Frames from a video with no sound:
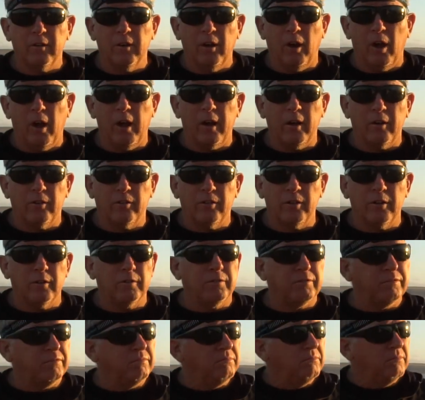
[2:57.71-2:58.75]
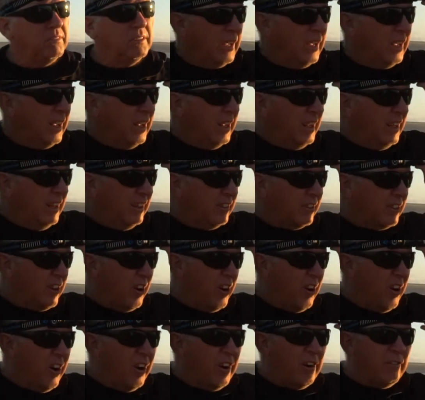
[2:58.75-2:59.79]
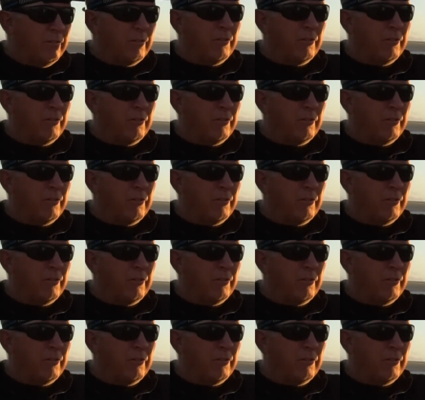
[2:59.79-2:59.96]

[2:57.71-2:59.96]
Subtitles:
light itself. It's kind of